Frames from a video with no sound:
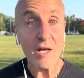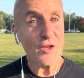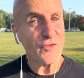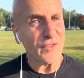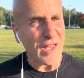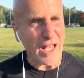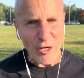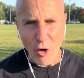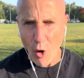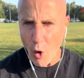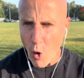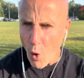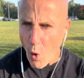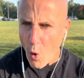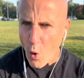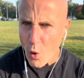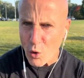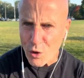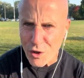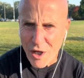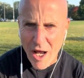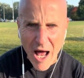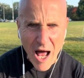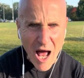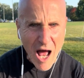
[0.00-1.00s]
then
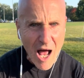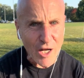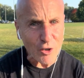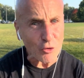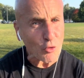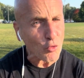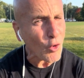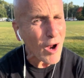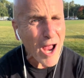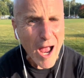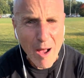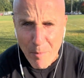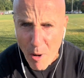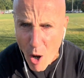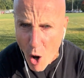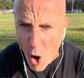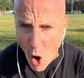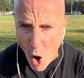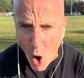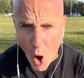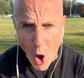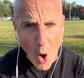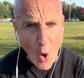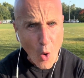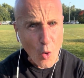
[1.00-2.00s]
hold on, grab a
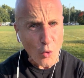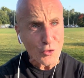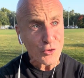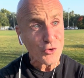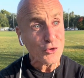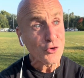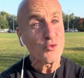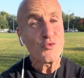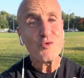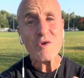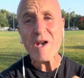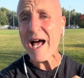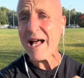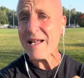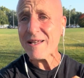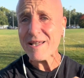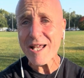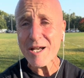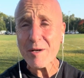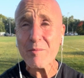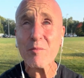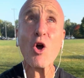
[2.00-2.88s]
hold. Do not let him